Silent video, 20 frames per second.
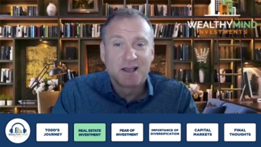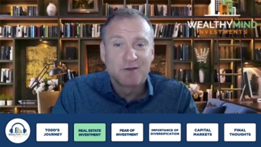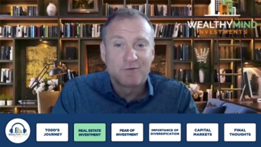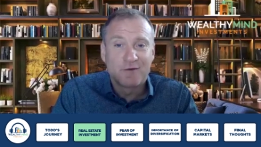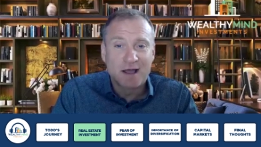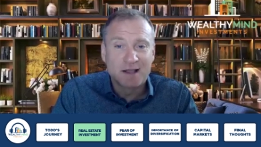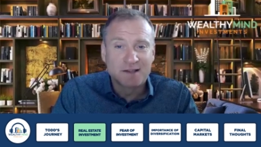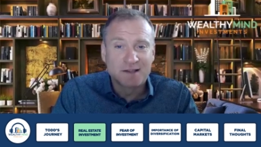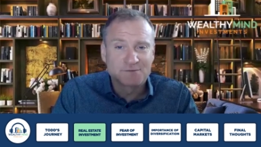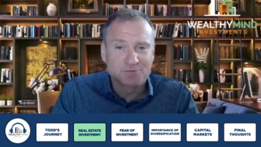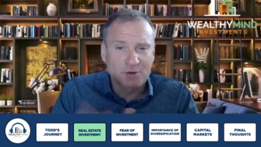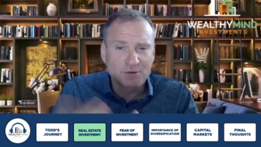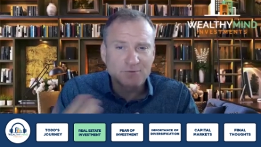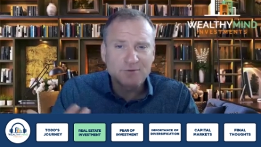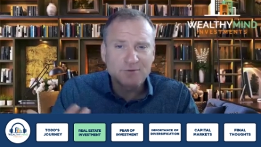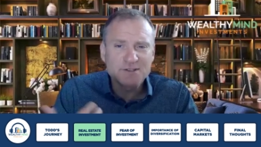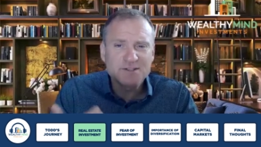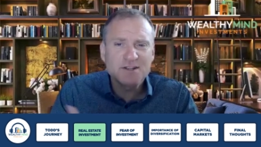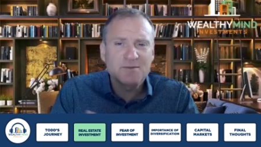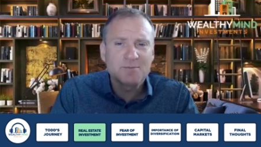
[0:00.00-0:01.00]
uh, funds. What
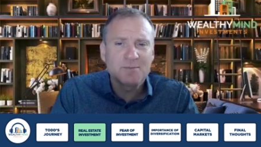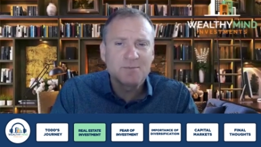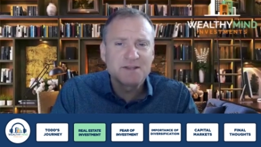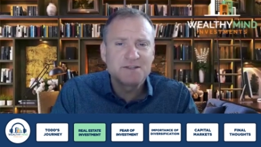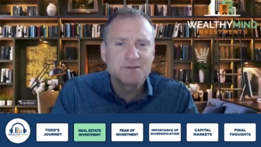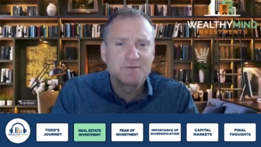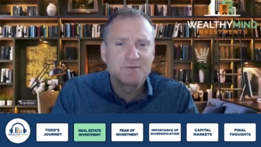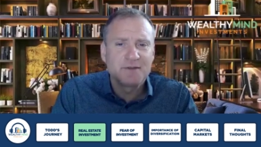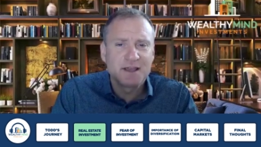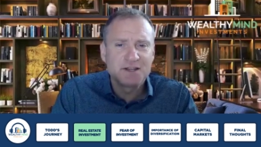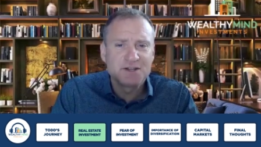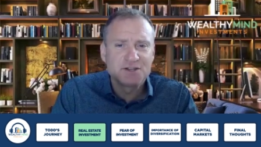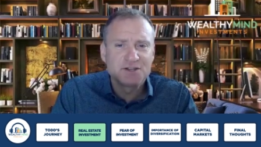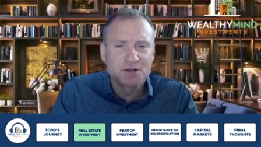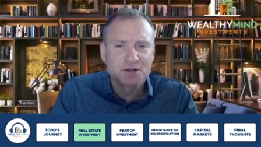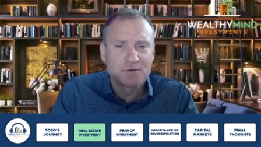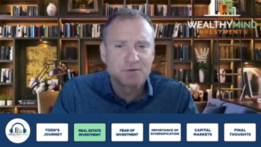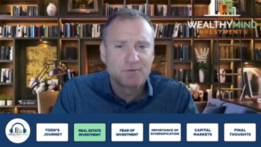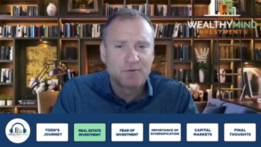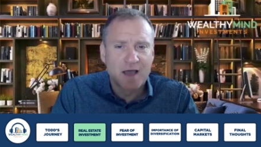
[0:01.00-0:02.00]
was your
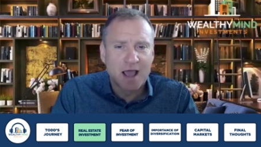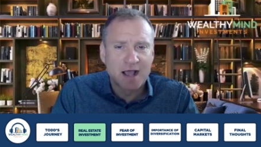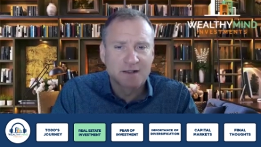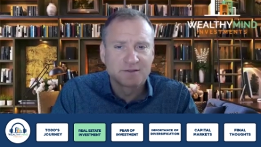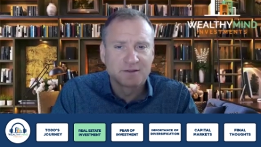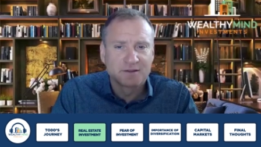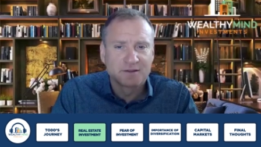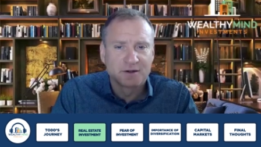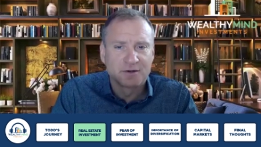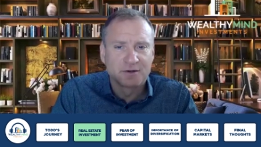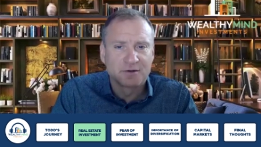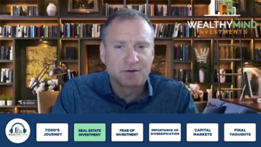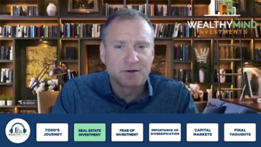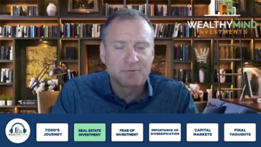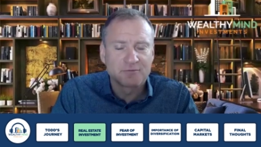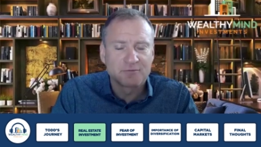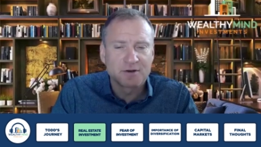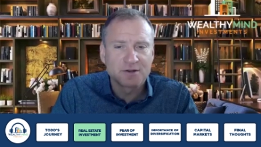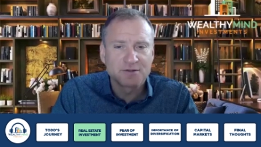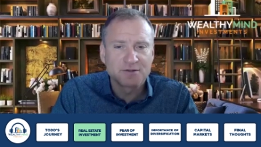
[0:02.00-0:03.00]
motivation
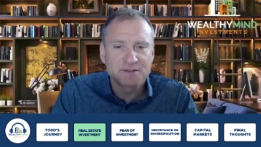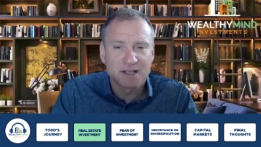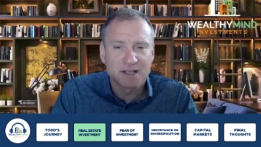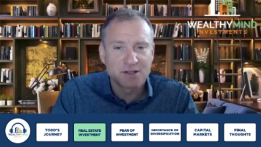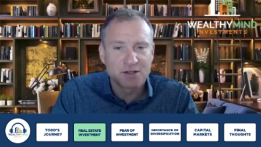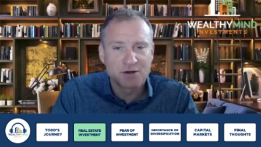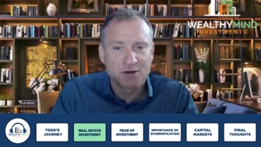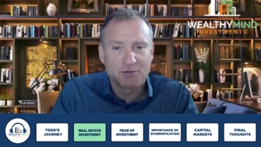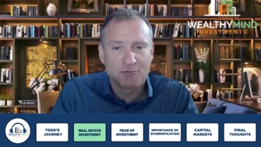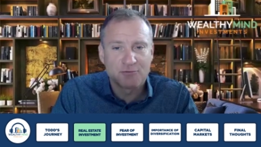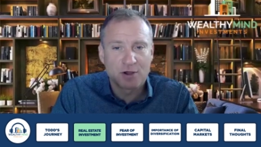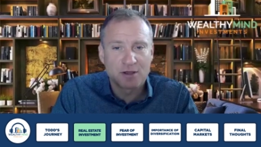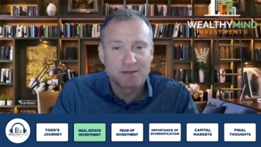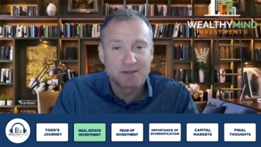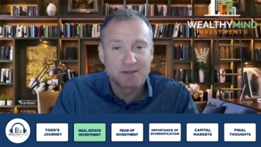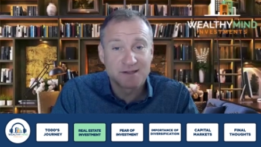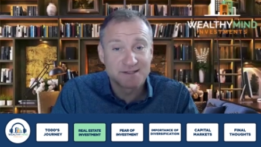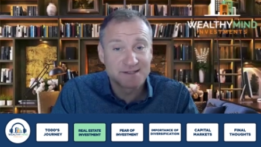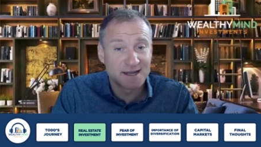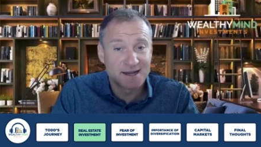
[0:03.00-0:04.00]
factor where you said, you know
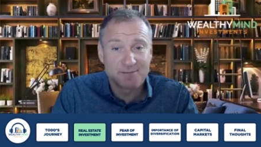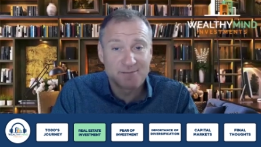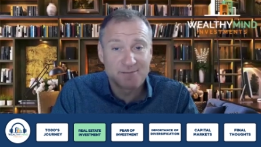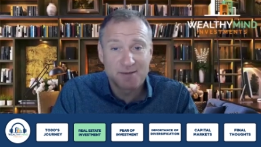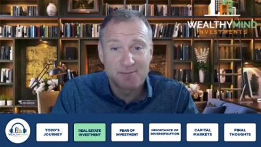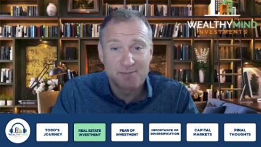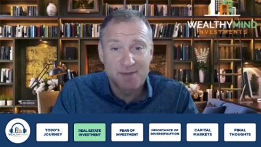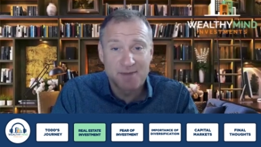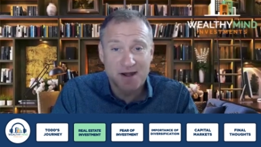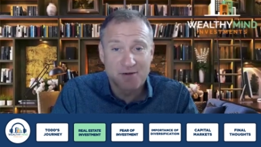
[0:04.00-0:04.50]
what, there's got to be a